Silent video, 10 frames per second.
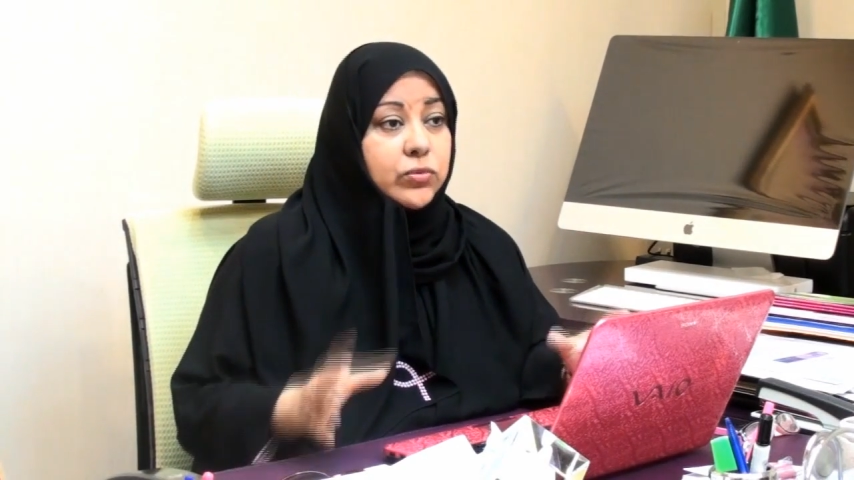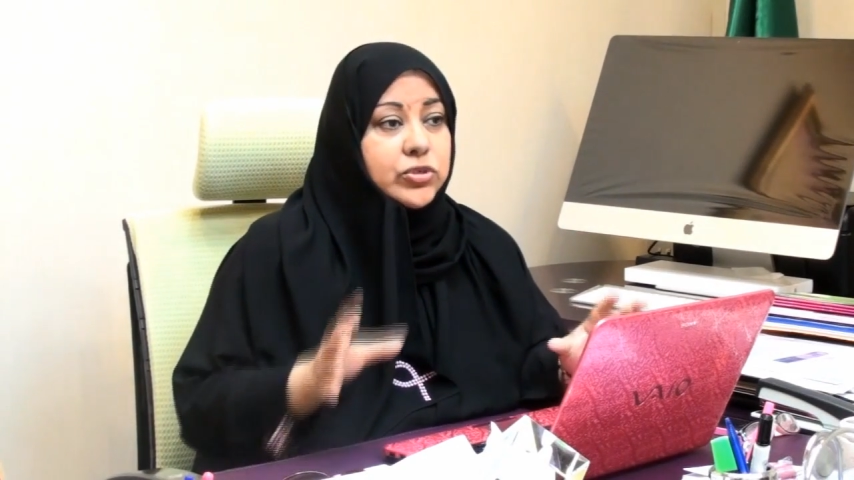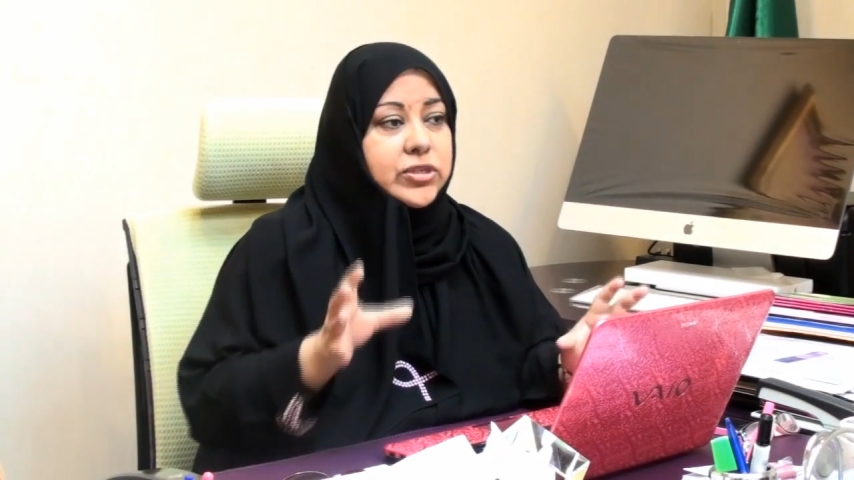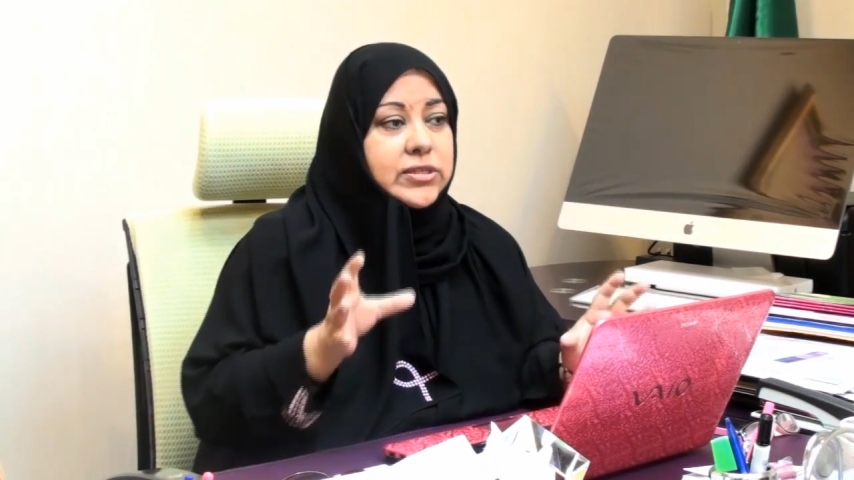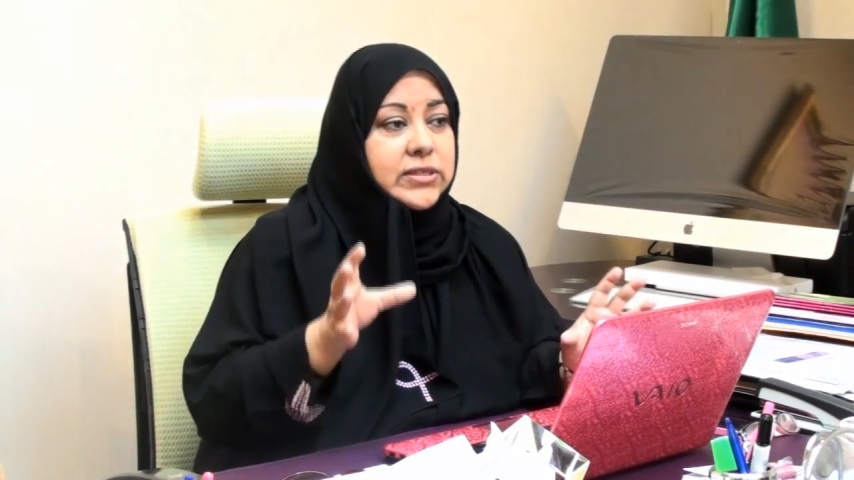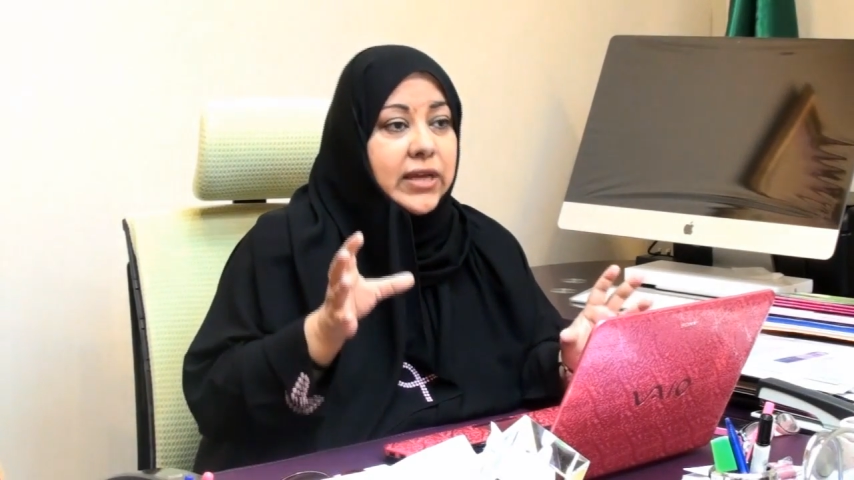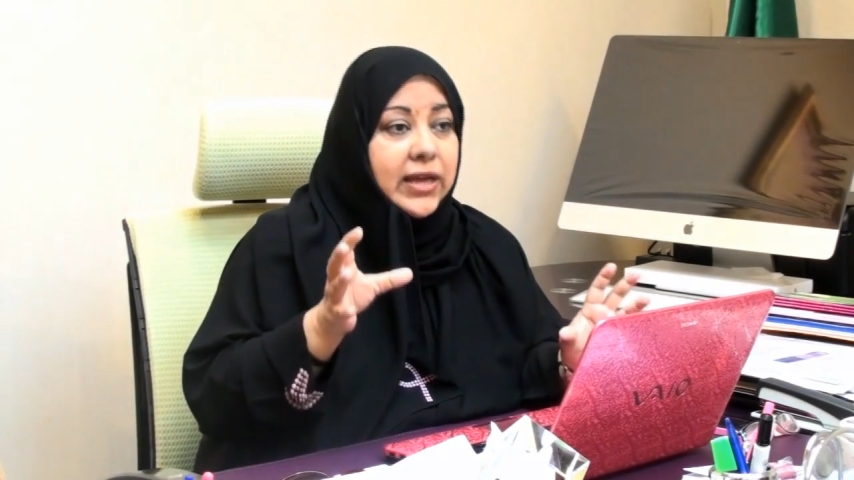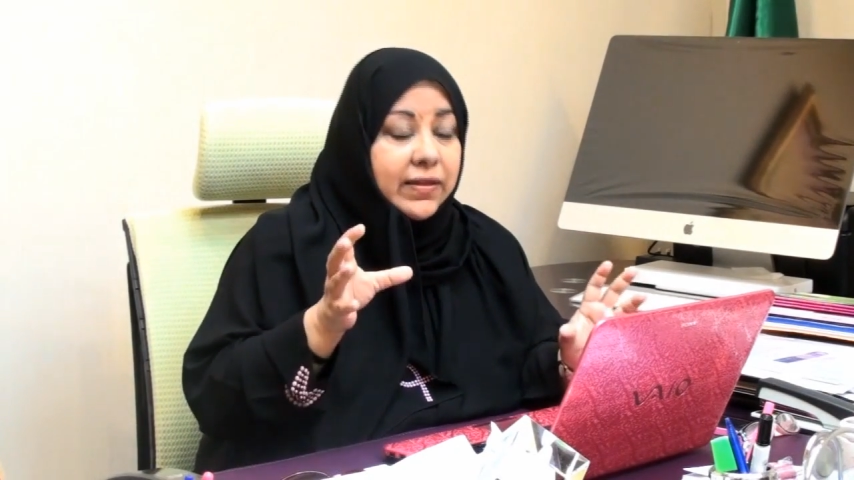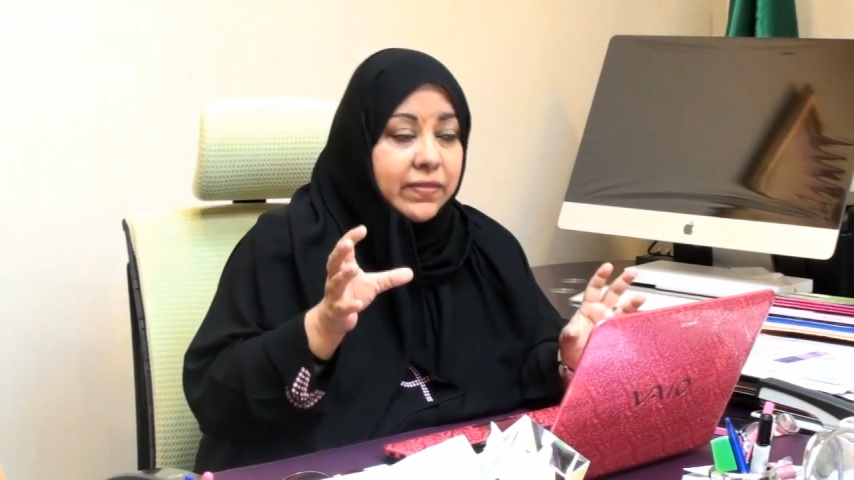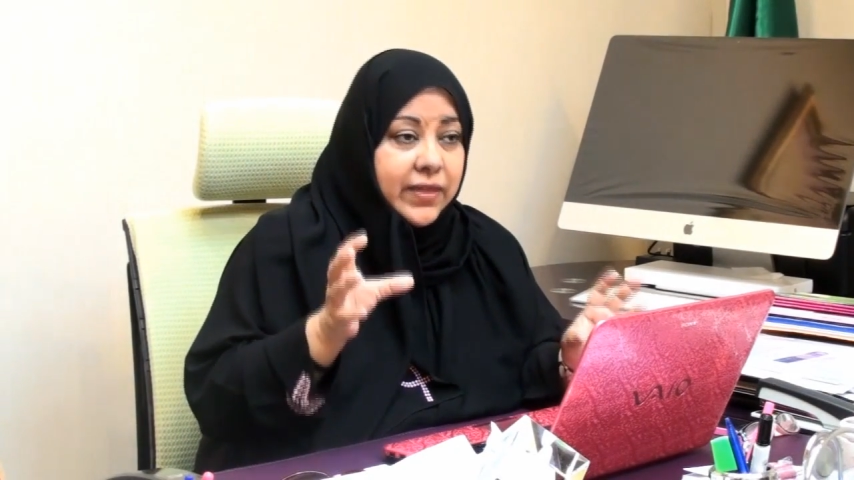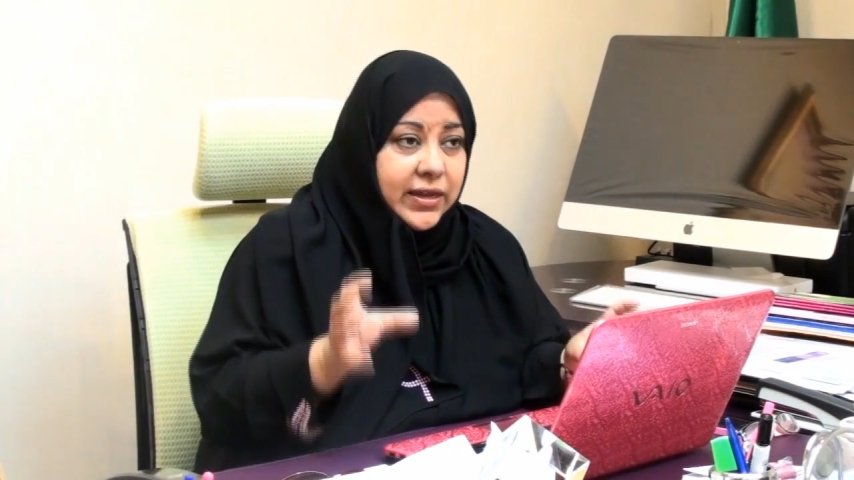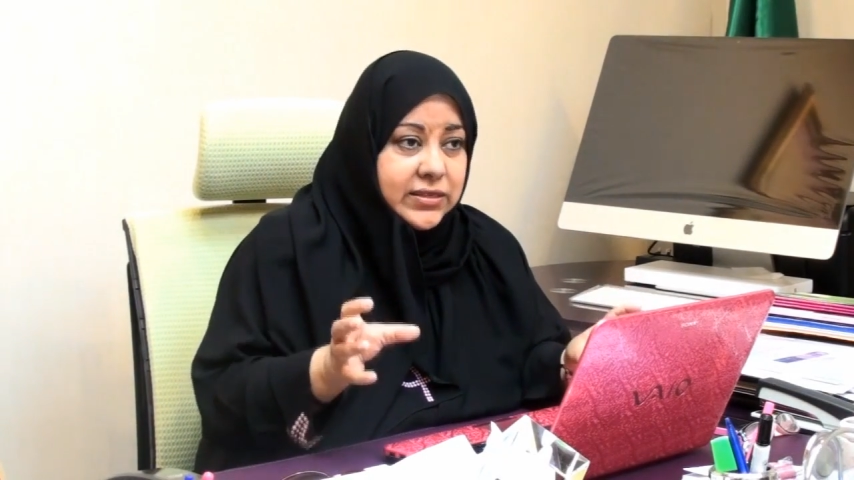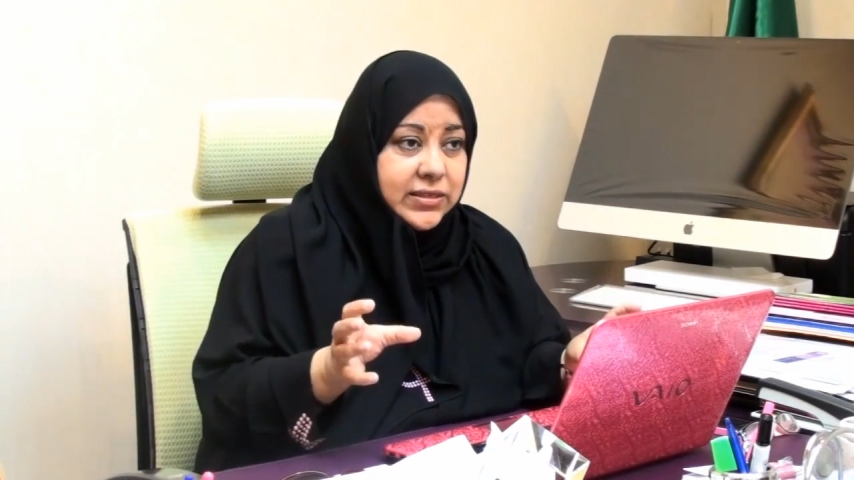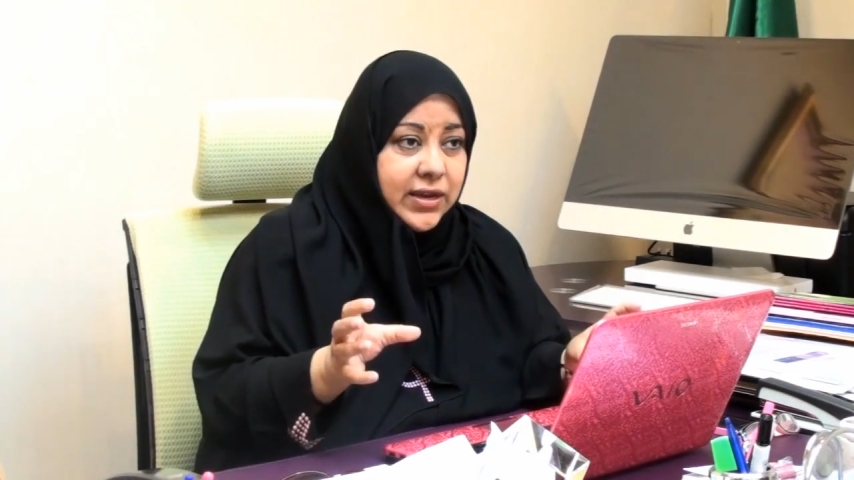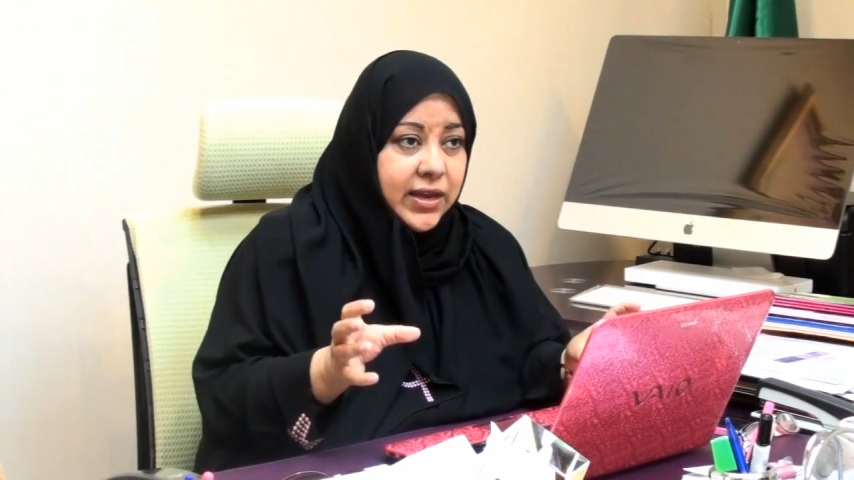which is the
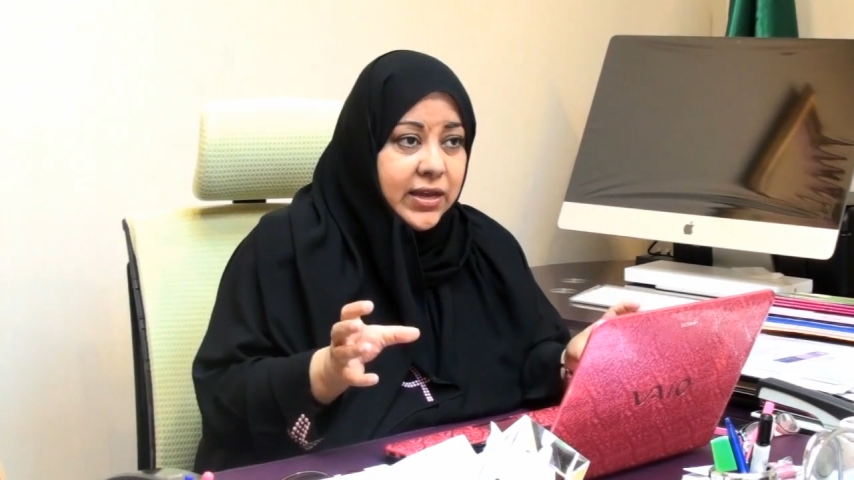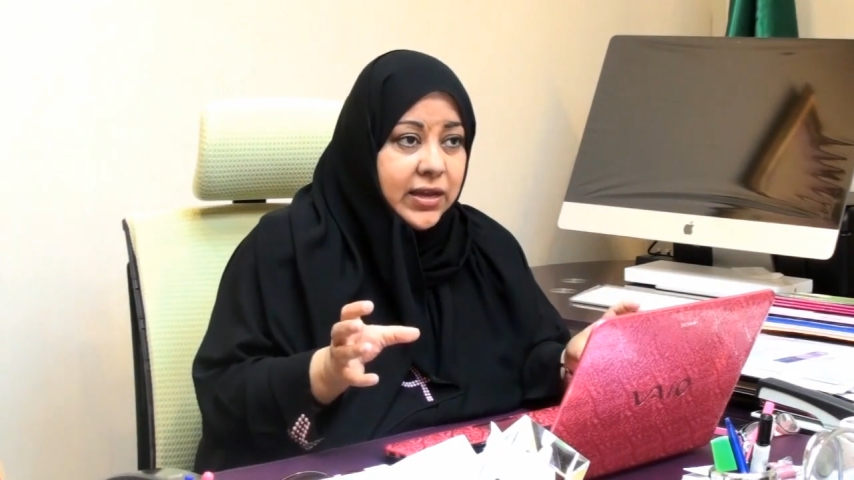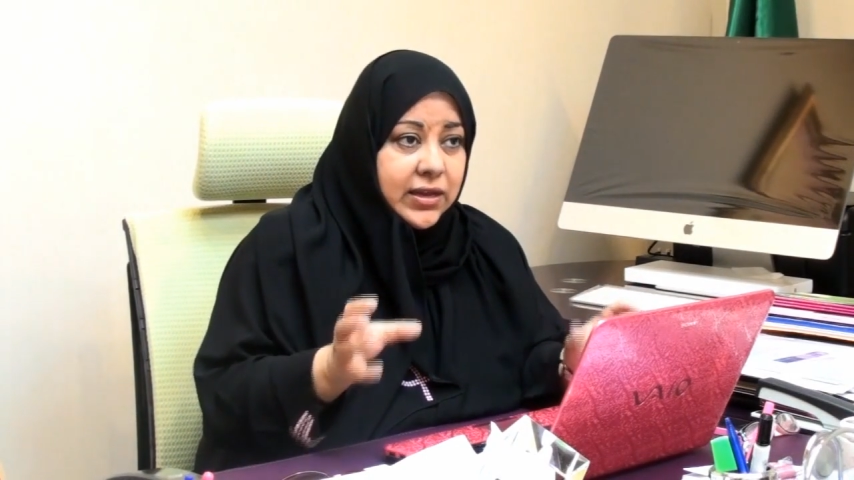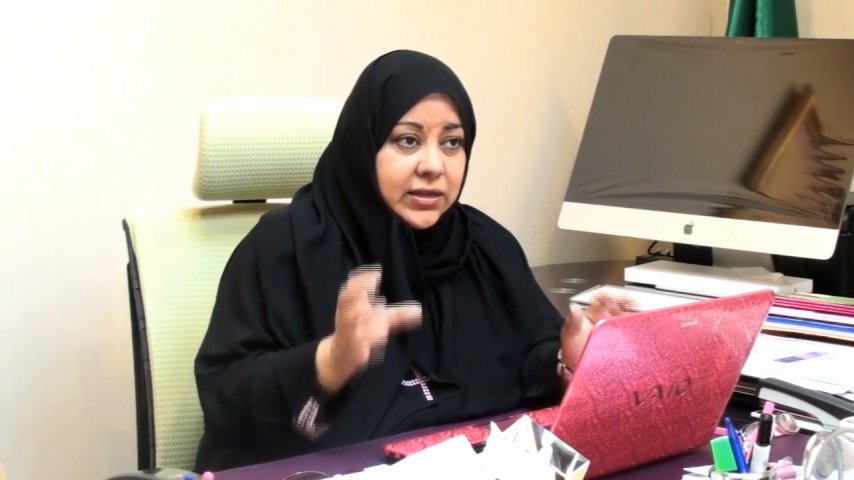X-ray,